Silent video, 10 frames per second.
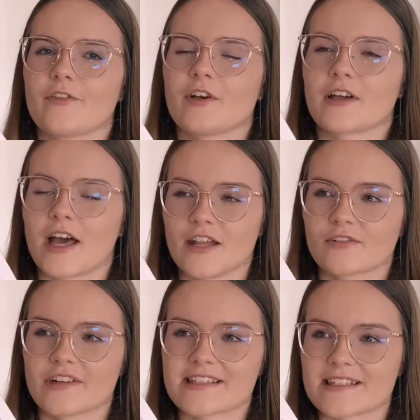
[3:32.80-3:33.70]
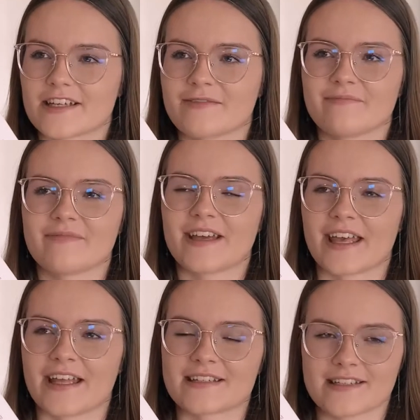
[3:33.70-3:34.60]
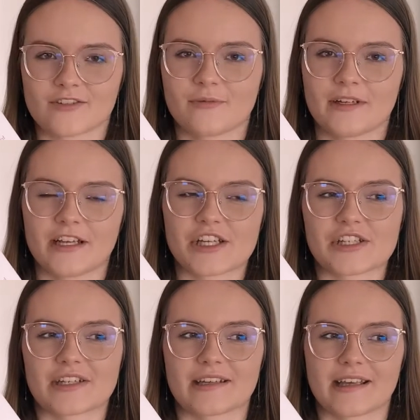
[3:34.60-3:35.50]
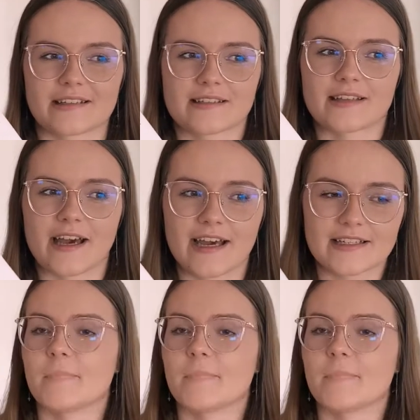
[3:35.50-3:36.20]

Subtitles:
colorism and discrimination against that.